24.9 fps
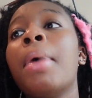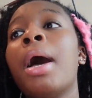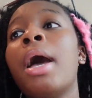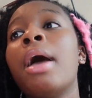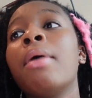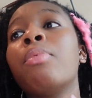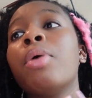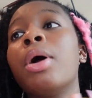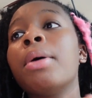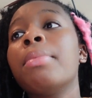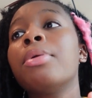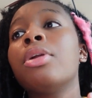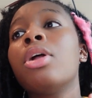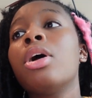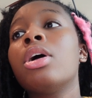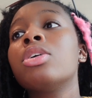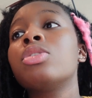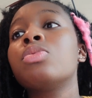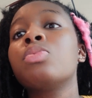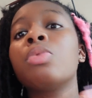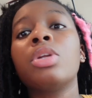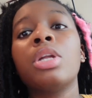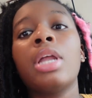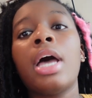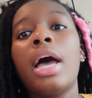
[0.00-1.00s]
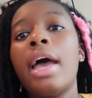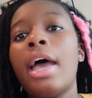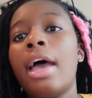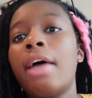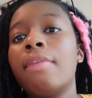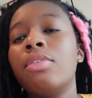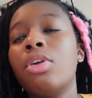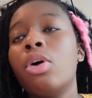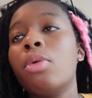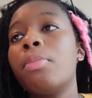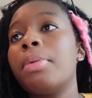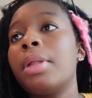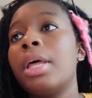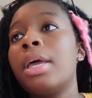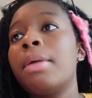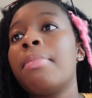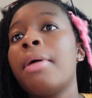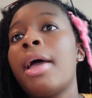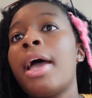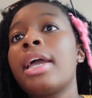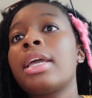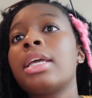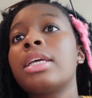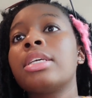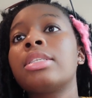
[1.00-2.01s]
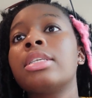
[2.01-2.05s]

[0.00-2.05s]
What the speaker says: my webinars will not have no playback.